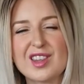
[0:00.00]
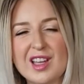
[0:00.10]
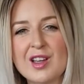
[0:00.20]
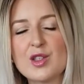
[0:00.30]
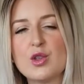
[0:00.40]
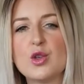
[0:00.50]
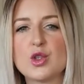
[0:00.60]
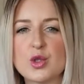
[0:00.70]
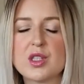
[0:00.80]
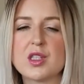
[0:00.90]
things you
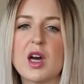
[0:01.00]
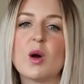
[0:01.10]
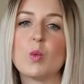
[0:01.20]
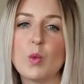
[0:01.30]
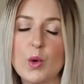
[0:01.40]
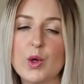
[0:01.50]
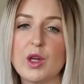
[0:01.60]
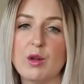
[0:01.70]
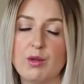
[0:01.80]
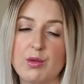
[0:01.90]
should start
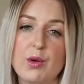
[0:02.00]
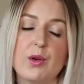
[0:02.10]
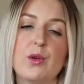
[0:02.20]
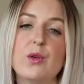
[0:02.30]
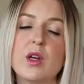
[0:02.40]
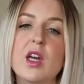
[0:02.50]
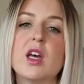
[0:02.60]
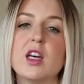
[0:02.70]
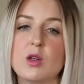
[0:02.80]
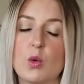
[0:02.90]
working through
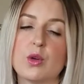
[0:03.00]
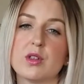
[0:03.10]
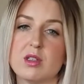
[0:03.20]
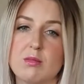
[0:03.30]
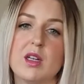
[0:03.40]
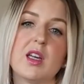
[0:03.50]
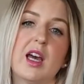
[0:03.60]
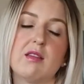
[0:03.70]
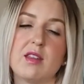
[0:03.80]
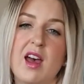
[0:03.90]
in order to
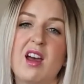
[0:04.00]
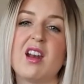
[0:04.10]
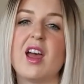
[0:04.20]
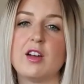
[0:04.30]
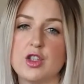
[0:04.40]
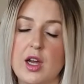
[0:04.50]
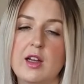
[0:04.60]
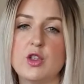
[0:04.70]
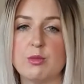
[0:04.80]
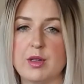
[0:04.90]
mitigate that and
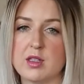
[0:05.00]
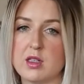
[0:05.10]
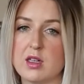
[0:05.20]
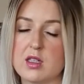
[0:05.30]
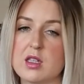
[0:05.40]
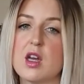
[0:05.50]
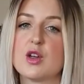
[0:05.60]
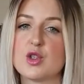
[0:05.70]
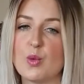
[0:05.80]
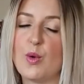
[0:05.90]
change your business
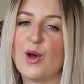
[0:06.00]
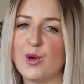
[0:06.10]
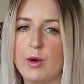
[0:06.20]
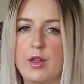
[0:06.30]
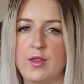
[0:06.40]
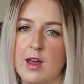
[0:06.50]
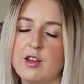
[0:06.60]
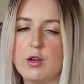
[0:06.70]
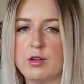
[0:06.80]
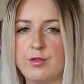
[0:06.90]
to work within that
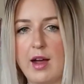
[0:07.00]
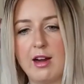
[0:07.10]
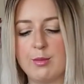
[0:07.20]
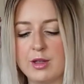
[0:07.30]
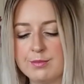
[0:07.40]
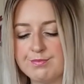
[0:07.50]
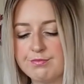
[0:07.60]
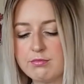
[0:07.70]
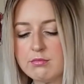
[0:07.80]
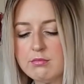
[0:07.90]
new environment.
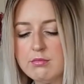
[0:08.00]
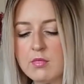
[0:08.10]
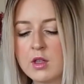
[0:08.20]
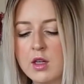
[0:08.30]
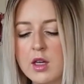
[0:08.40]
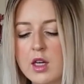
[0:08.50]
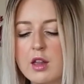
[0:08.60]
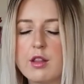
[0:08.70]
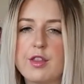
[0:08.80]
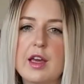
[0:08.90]

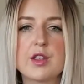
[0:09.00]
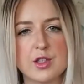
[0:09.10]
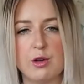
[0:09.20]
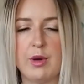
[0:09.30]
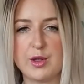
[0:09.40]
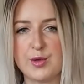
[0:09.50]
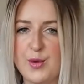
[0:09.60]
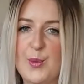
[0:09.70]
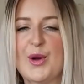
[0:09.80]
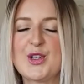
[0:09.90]
Thanks so much for
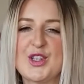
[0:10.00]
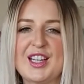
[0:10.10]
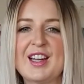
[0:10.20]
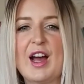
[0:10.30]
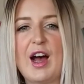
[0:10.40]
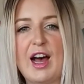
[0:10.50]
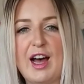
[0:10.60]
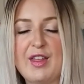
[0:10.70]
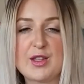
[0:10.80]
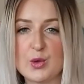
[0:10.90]
watching.
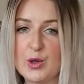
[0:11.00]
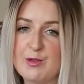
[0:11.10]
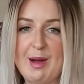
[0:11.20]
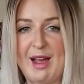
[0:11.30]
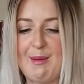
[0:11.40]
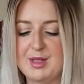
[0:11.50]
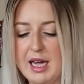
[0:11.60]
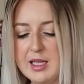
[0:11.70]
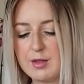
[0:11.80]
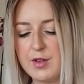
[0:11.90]
That's all of my
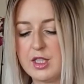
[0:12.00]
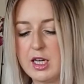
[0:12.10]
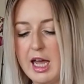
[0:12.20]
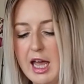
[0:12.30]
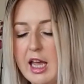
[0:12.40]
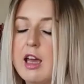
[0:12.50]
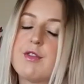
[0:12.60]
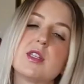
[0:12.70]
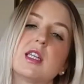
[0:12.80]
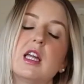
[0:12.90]
updates for today. If
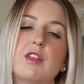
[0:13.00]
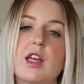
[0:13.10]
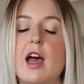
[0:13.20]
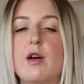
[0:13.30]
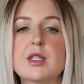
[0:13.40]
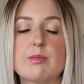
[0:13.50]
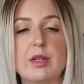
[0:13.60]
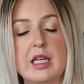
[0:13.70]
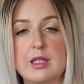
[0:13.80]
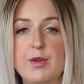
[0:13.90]
there's anything else,
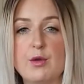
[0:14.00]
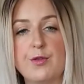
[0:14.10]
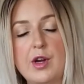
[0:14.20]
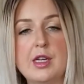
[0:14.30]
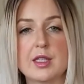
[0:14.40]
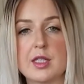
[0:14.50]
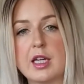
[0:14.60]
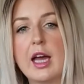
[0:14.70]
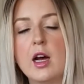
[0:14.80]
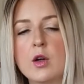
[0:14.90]
please feel free to sing
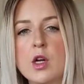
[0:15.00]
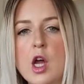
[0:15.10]
out.